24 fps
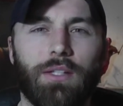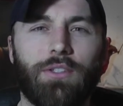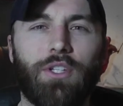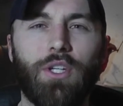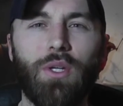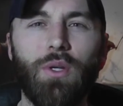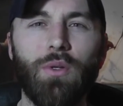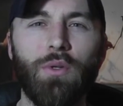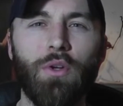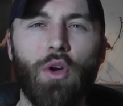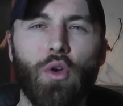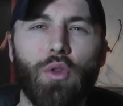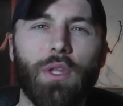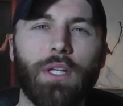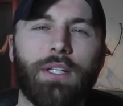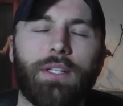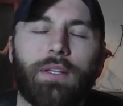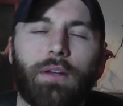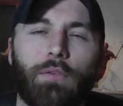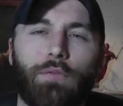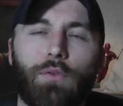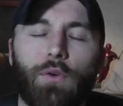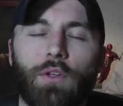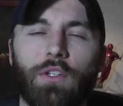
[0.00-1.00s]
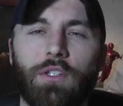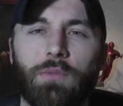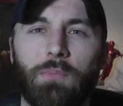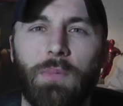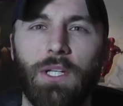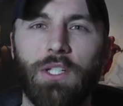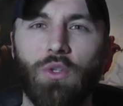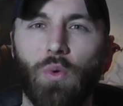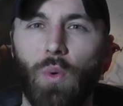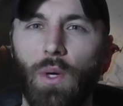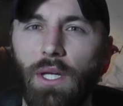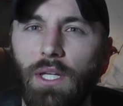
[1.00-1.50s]
Do you know the difference
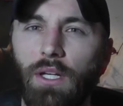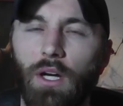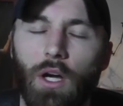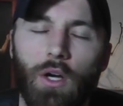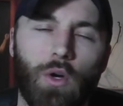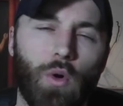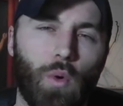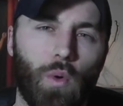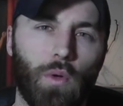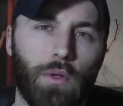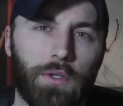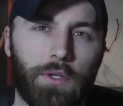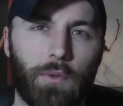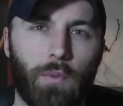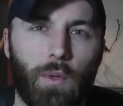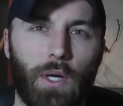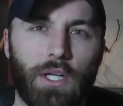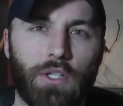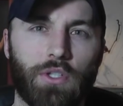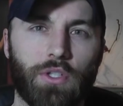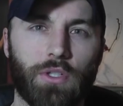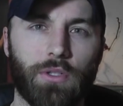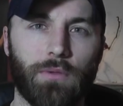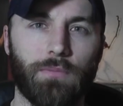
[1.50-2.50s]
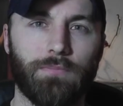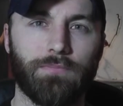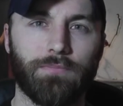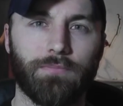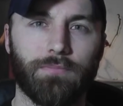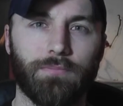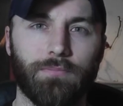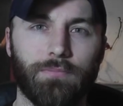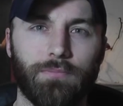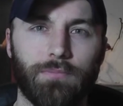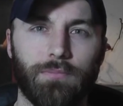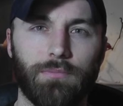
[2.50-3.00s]
between a goal and a wish?
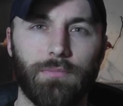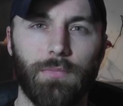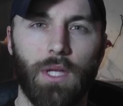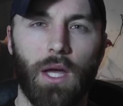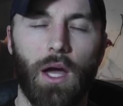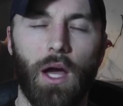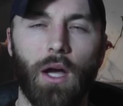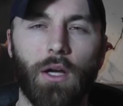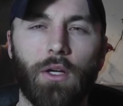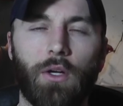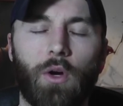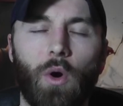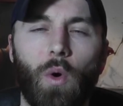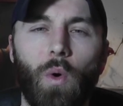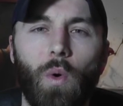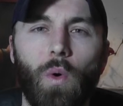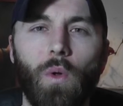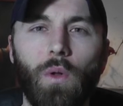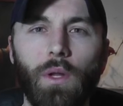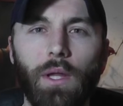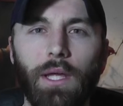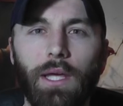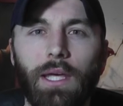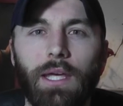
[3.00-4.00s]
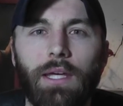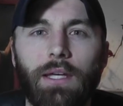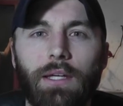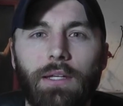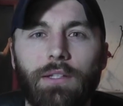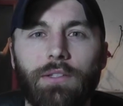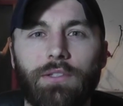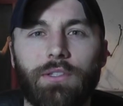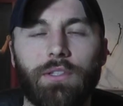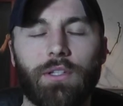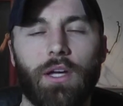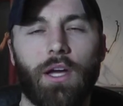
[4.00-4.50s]
A goal
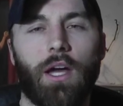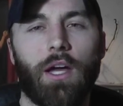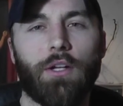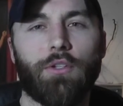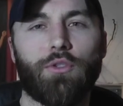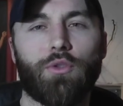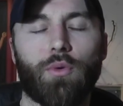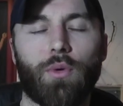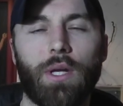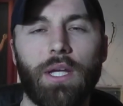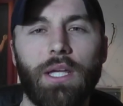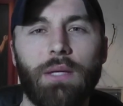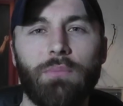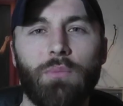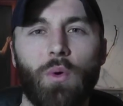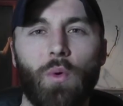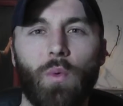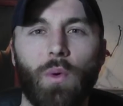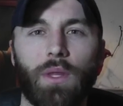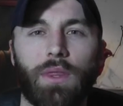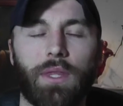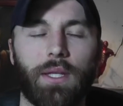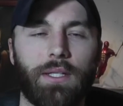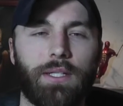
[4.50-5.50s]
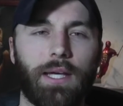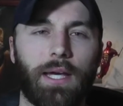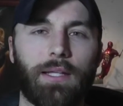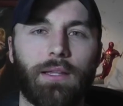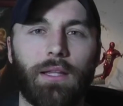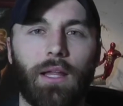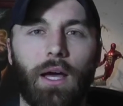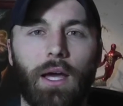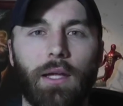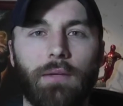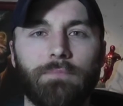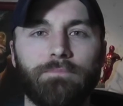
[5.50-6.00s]
is a dream with a
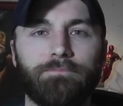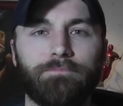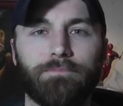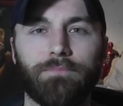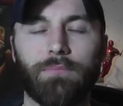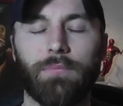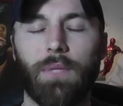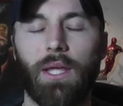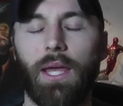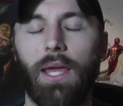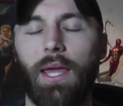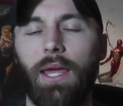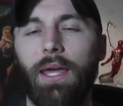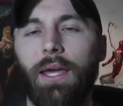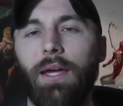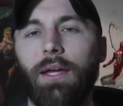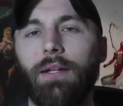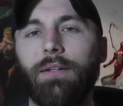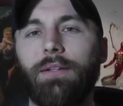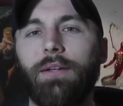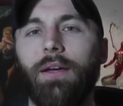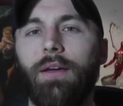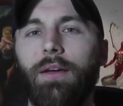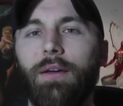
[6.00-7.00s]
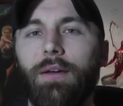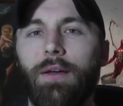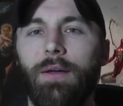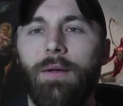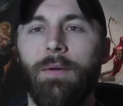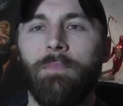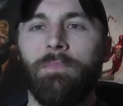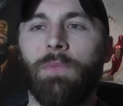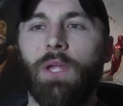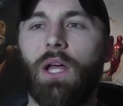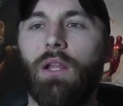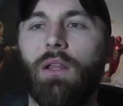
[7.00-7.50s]
deadline. And
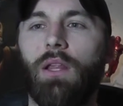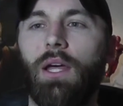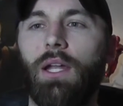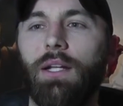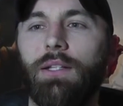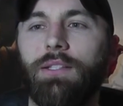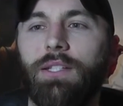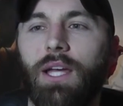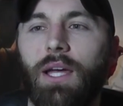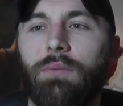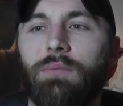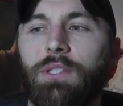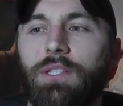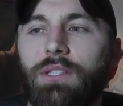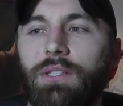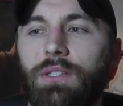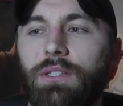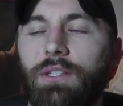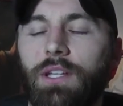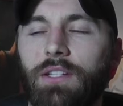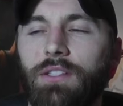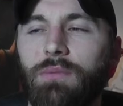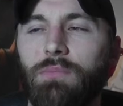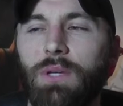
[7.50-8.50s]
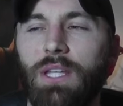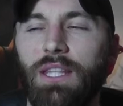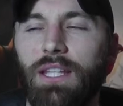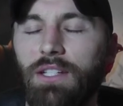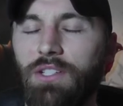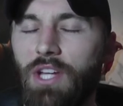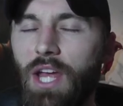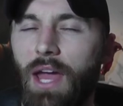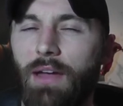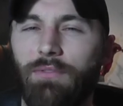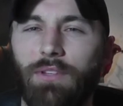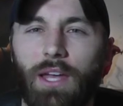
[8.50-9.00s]
a lot of times, it doesn't mean
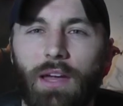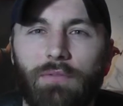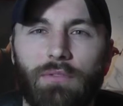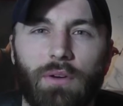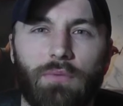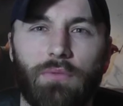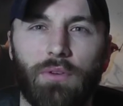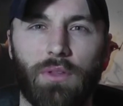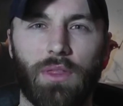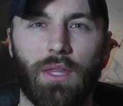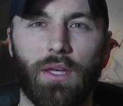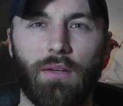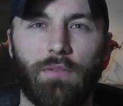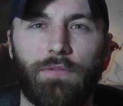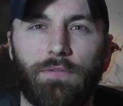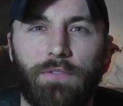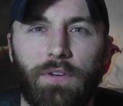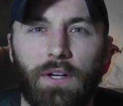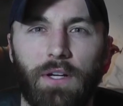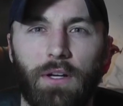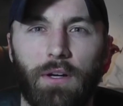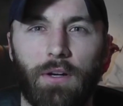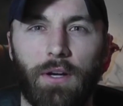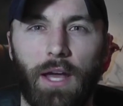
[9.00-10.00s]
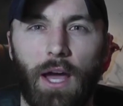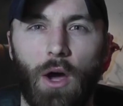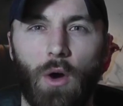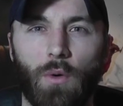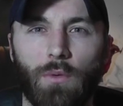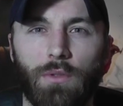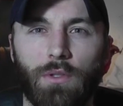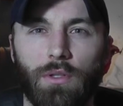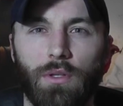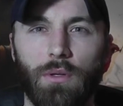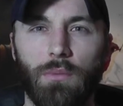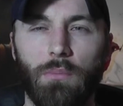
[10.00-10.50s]
that you have to have everything figured
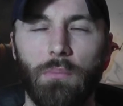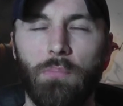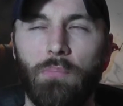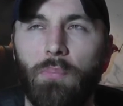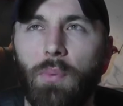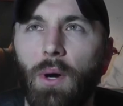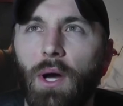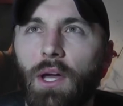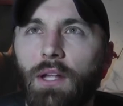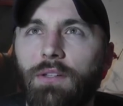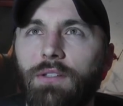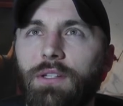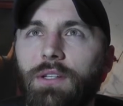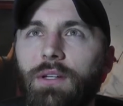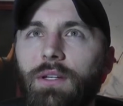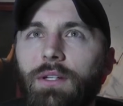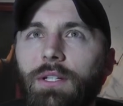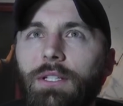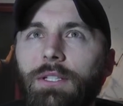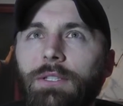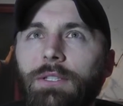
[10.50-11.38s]
out. But